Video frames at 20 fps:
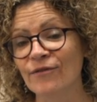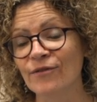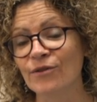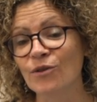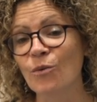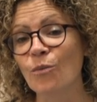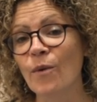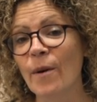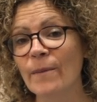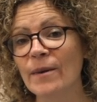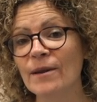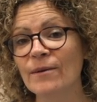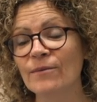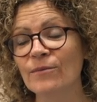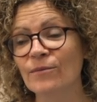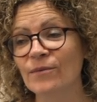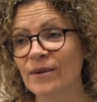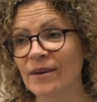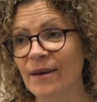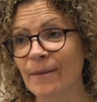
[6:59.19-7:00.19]
The women
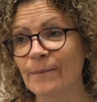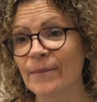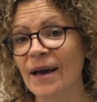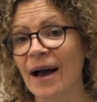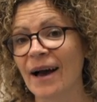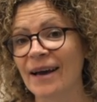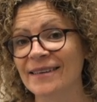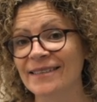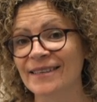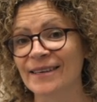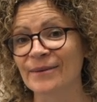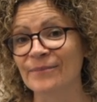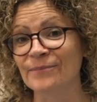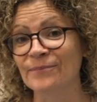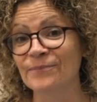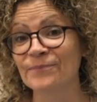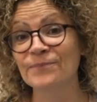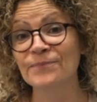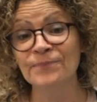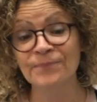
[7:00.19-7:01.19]
behind him.
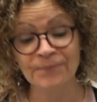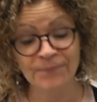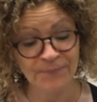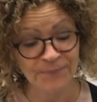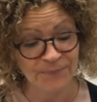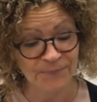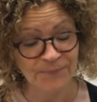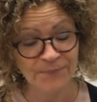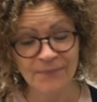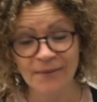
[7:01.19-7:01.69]
Mm-hmm.